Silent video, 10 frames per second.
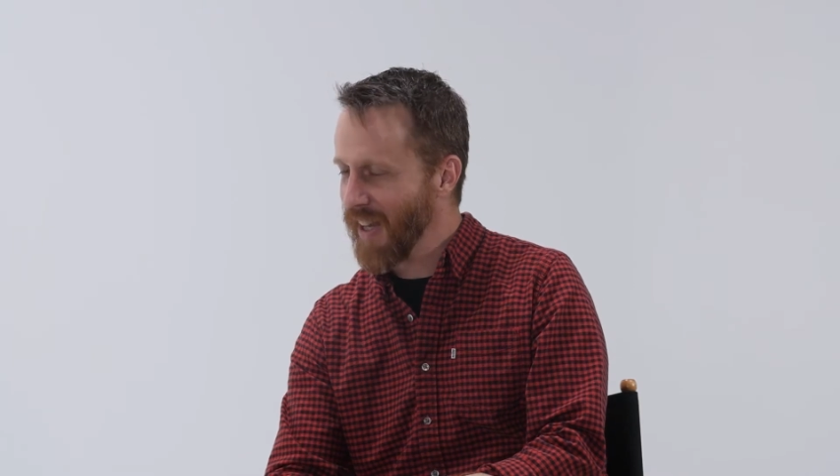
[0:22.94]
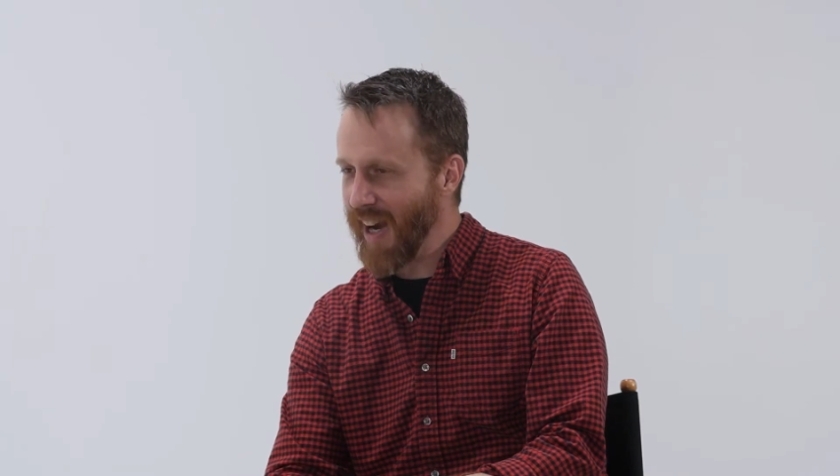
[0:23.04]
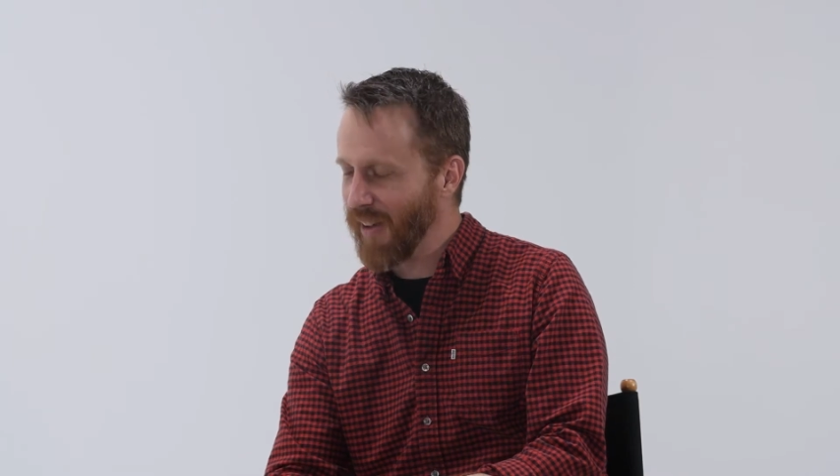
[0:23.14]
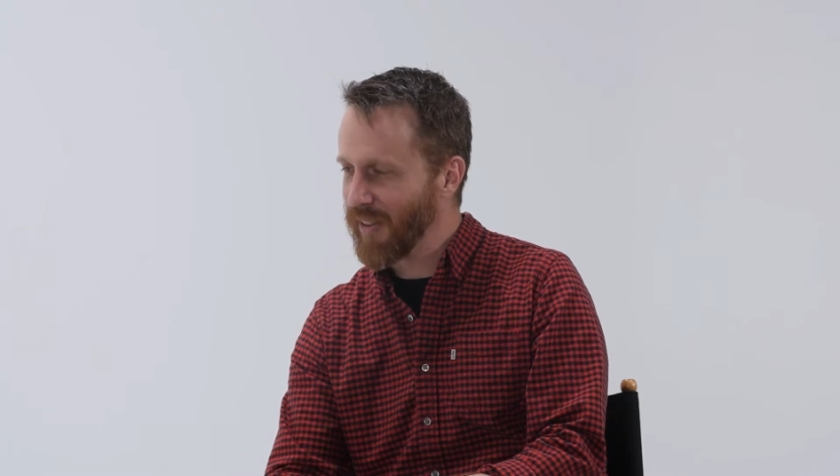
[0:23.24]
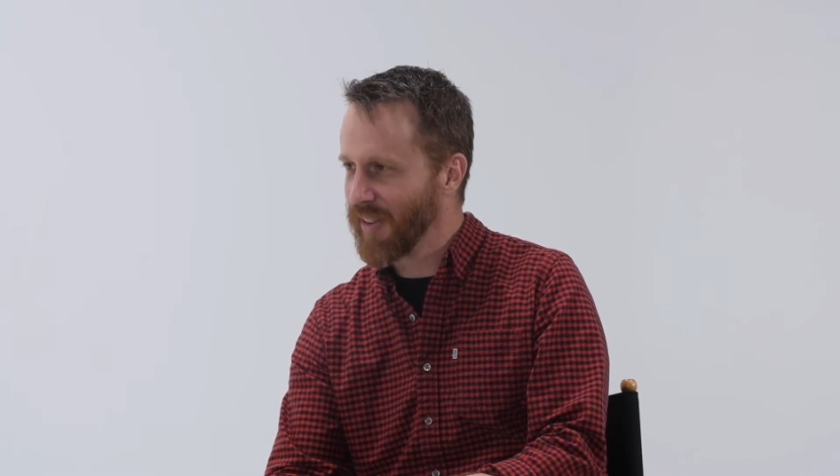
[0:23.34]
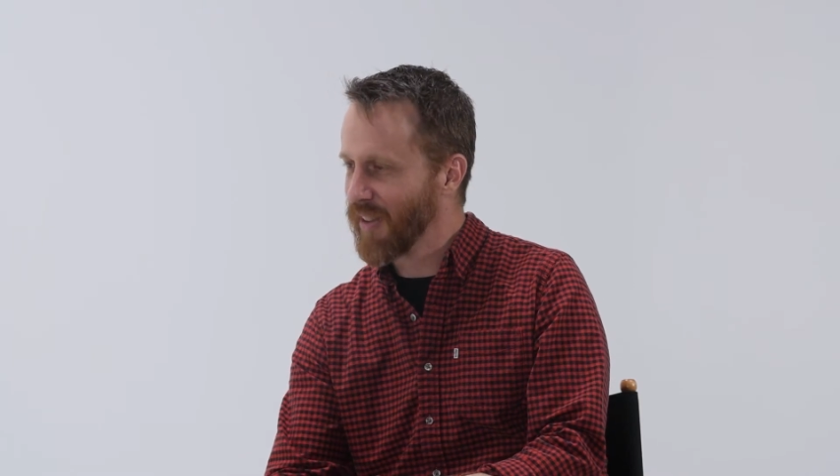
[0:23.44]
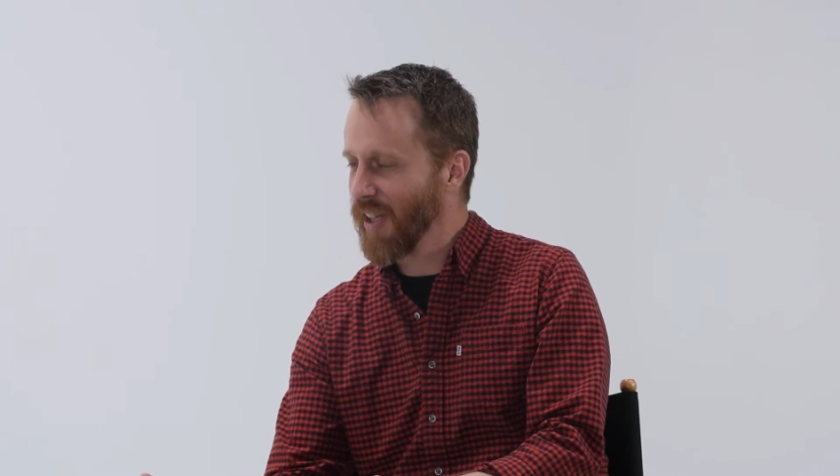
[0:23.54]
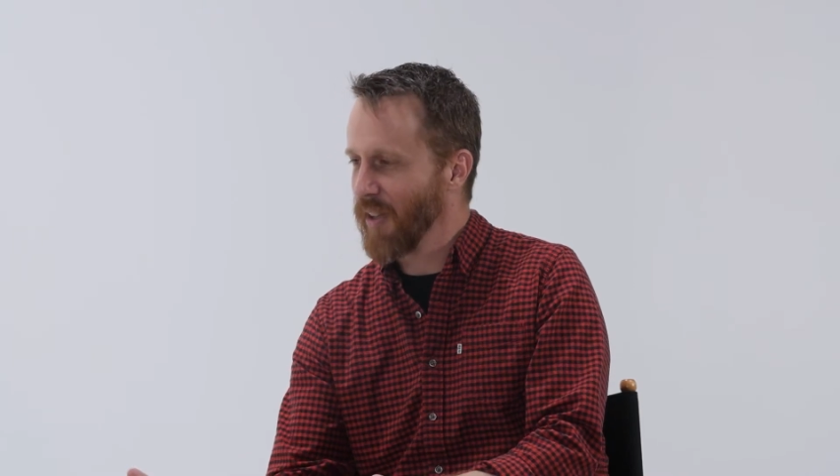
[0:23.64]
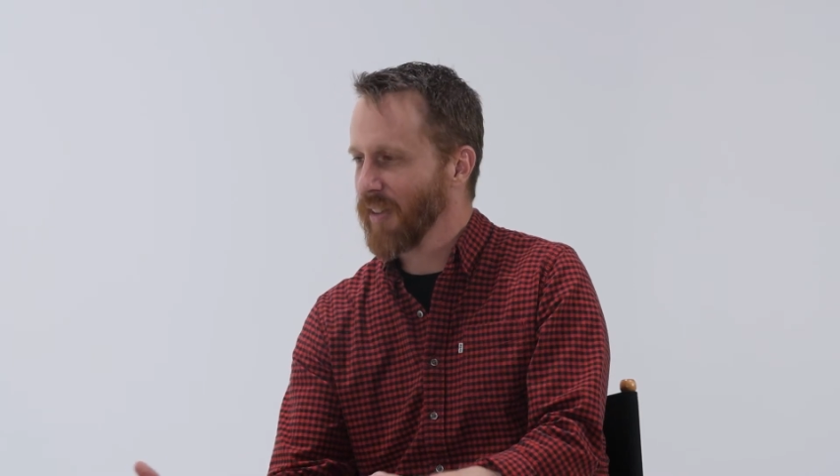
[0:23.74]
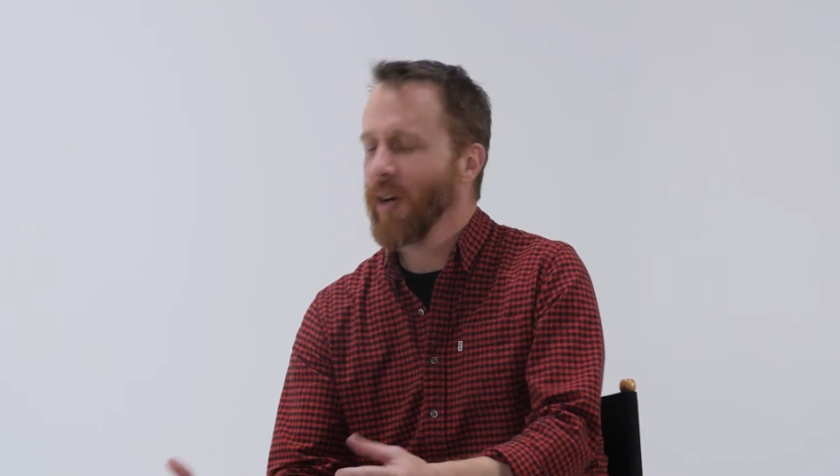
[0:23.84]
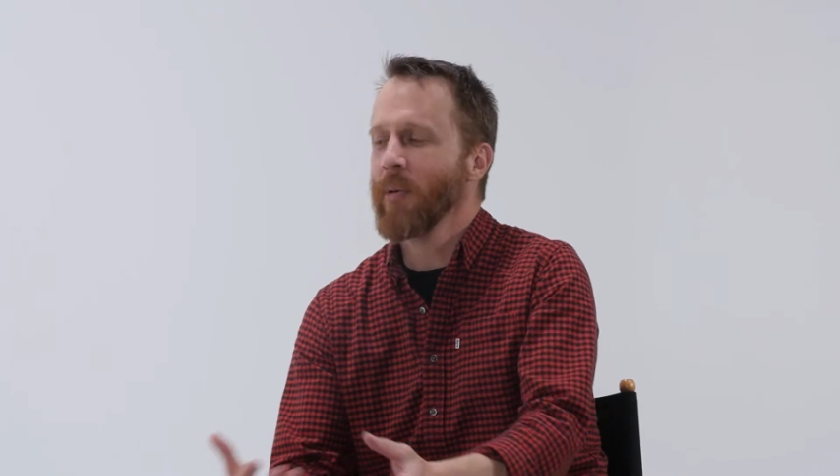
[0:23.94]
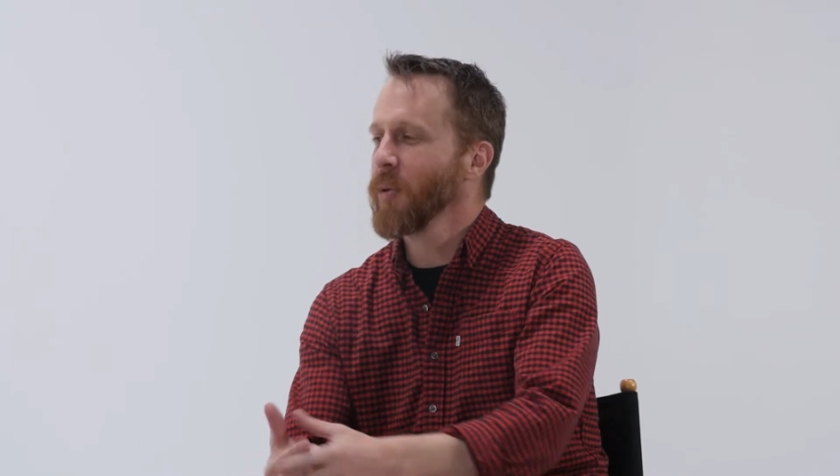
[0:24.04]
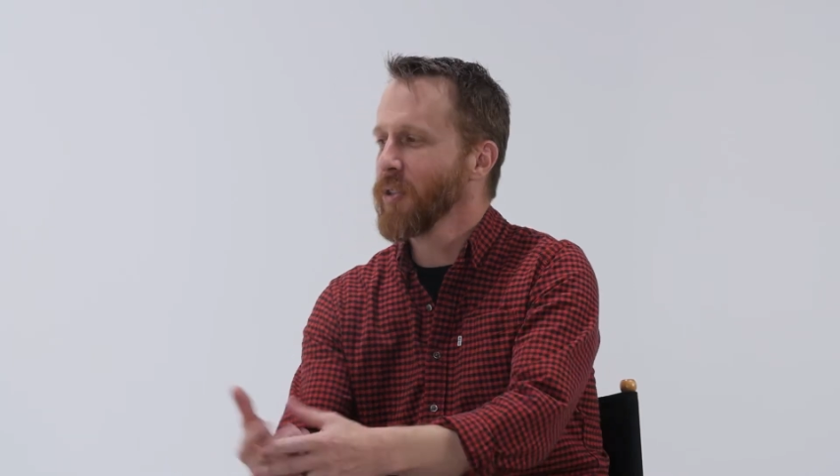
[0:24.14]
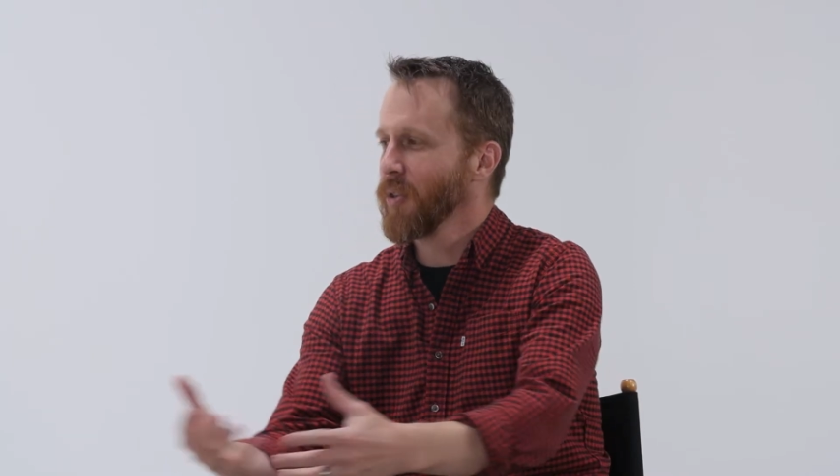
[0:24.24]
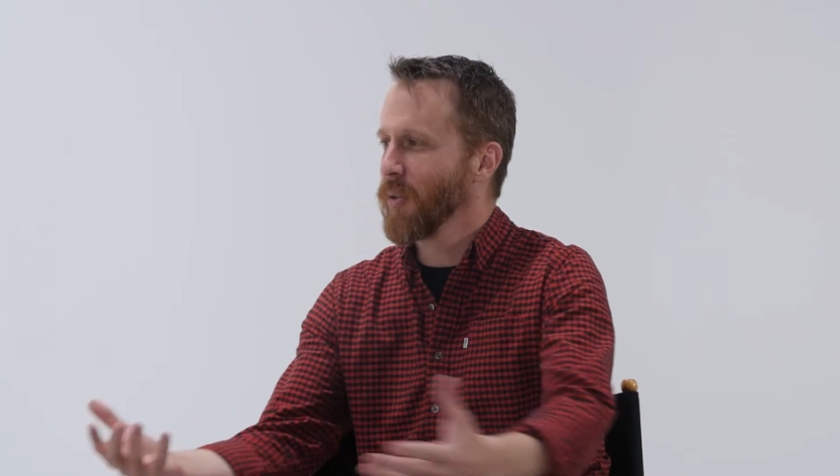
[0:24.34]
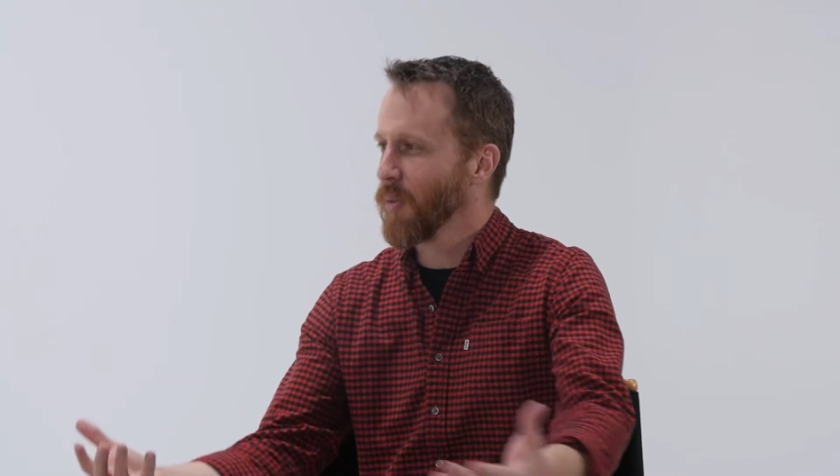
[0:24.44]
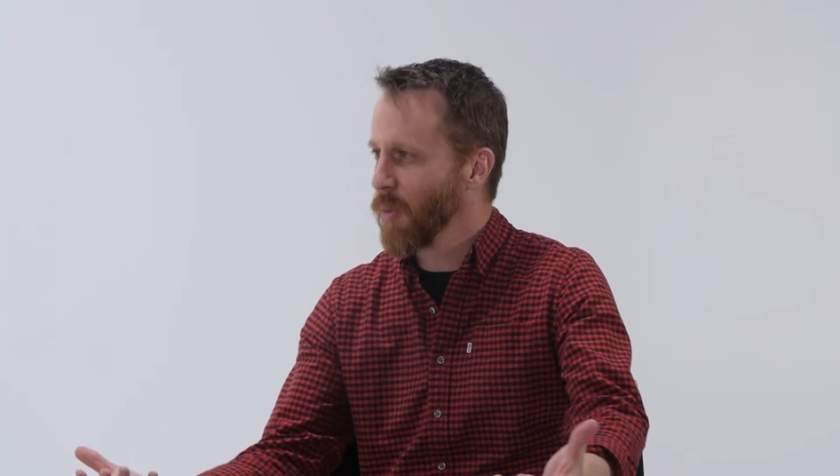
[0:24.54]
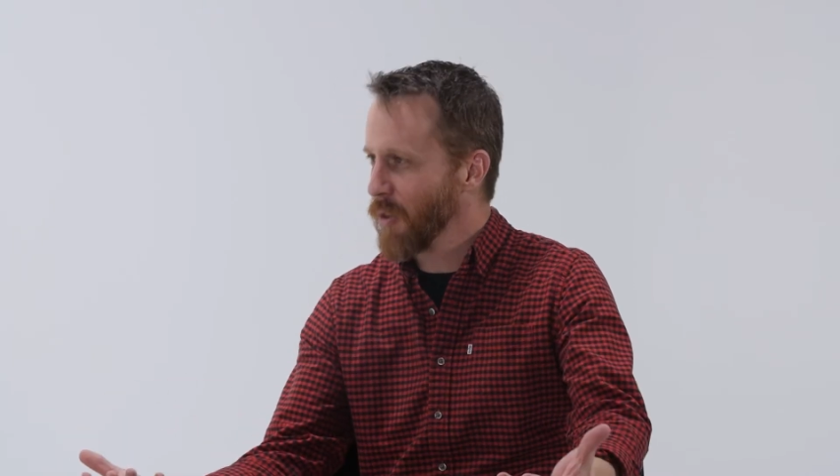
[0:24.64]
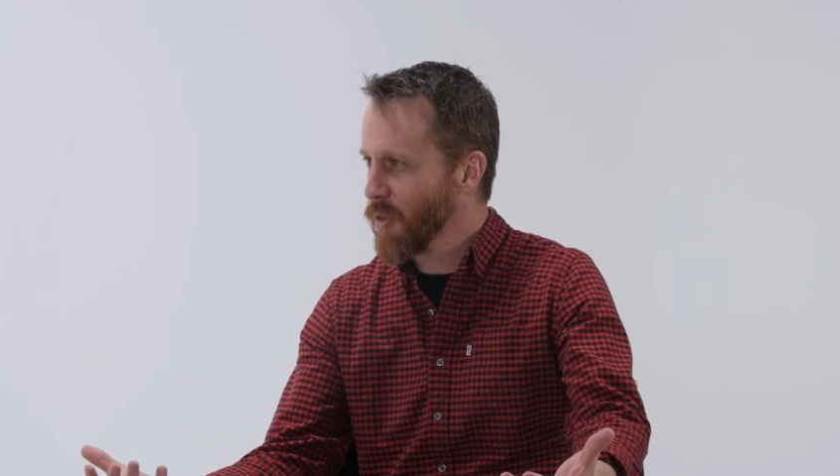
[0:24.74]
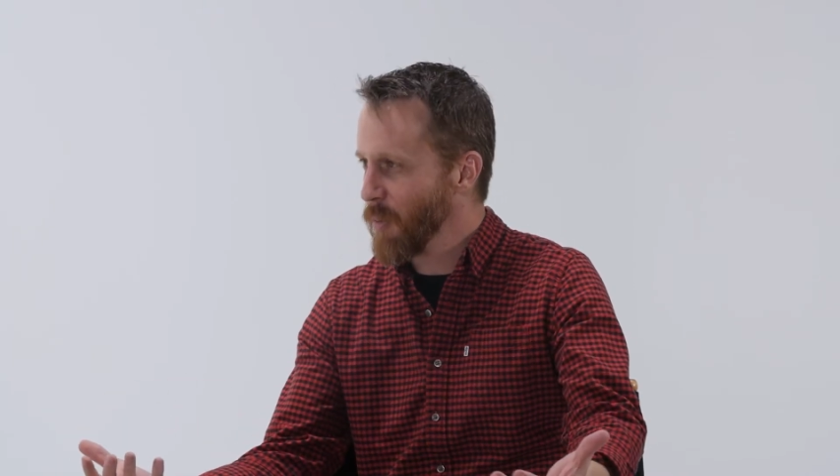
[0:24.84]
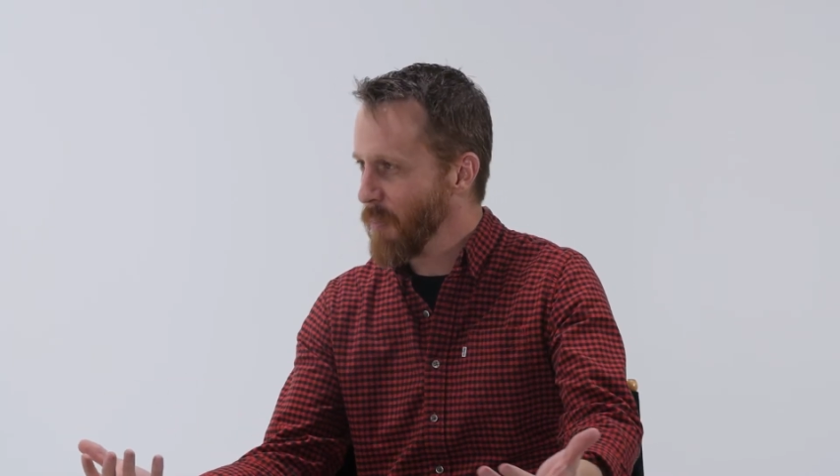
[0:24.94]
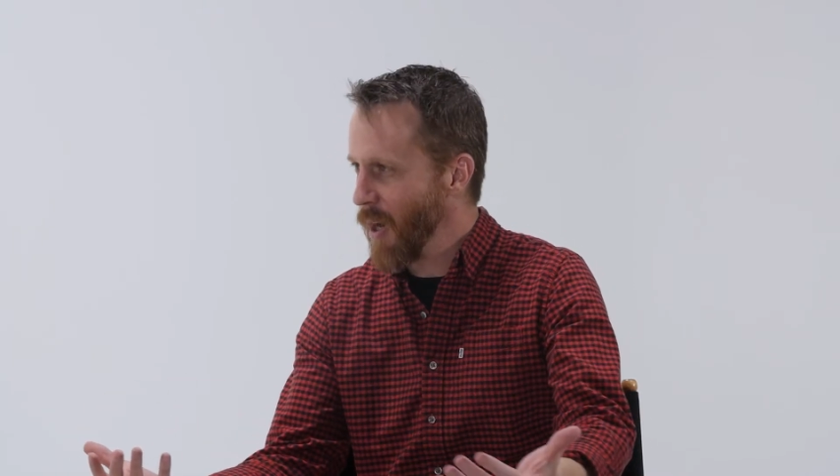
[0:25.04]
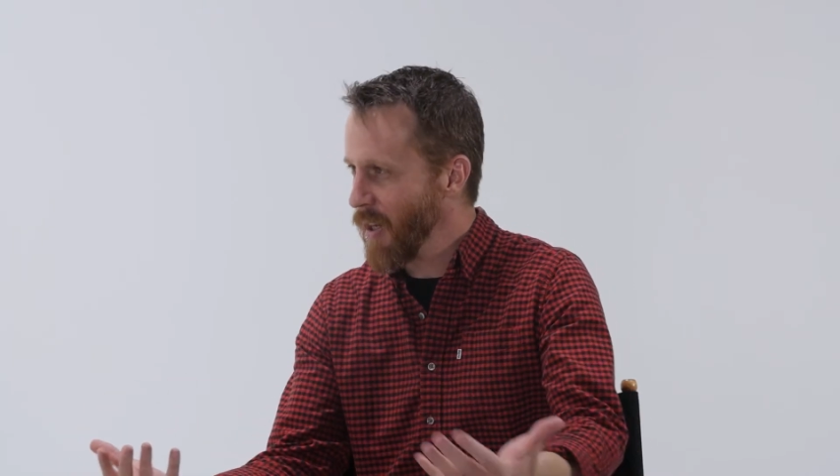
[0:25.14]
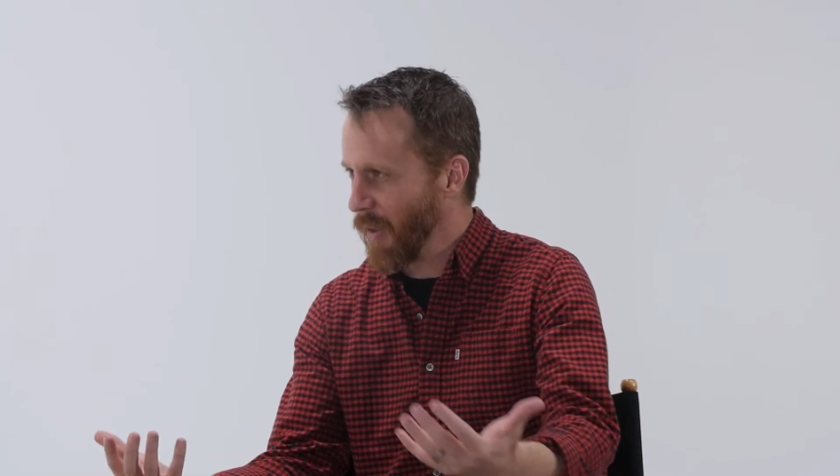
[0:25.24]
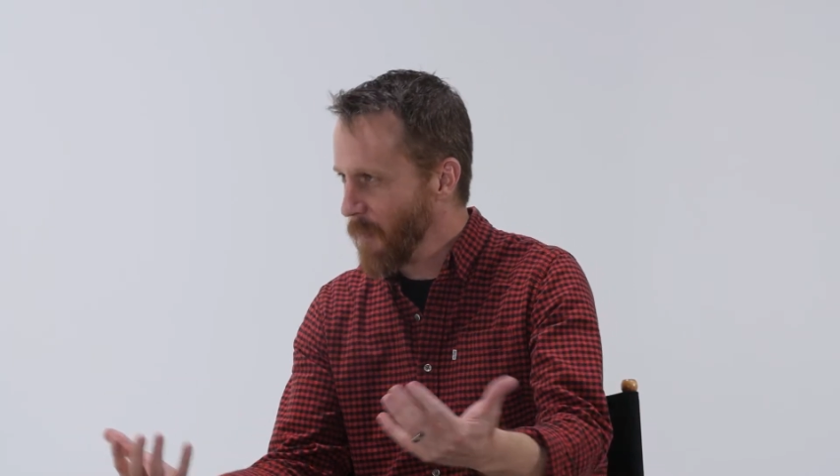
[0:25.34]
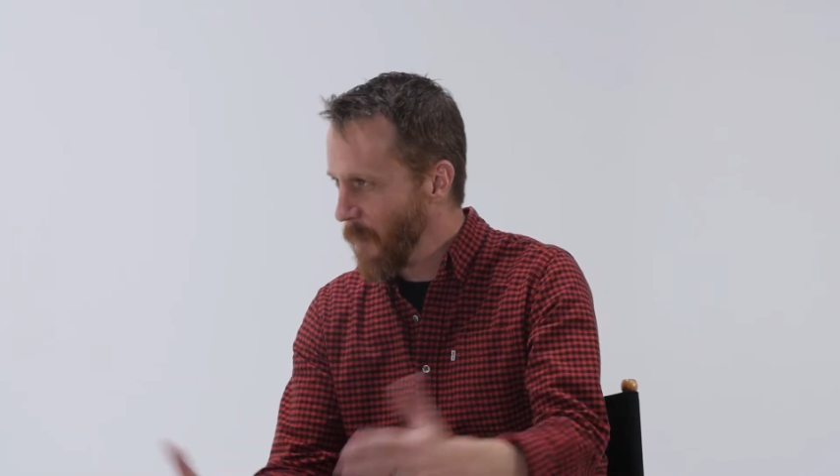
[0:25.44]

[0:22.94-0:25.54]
Yeah. Tell me what you've been painting.